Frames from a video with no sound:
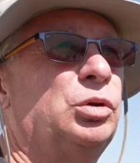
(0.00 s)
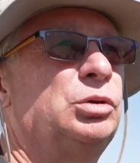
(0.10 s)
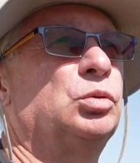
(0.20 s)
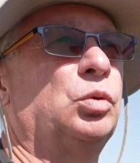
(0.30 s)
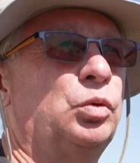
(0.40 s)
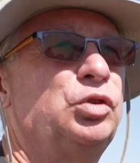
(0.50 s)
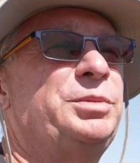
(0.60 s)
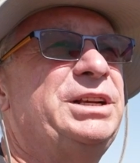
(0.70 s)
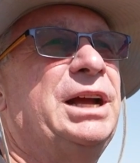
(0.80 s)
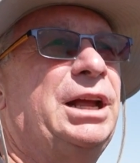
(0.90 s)

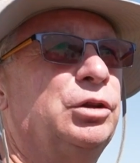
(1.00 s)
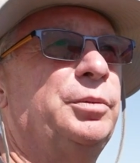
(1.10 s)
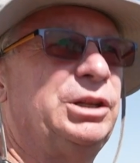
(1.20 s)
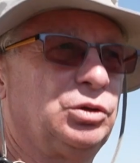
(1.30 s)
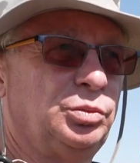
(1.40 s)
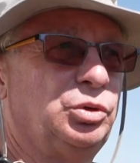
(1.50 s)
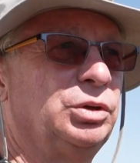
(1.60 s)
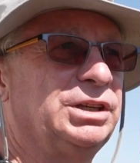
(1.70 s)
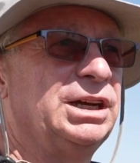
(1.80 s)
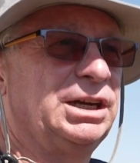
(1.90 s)
kilometers, or 11
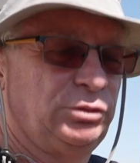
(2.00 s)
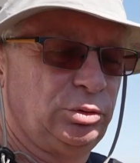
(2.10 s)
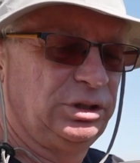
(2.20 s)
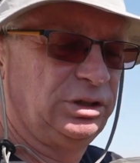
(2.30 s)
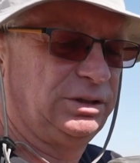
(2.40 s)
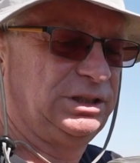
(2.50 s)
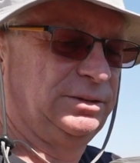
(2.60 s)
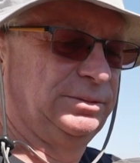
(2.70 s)
billion cubic meters of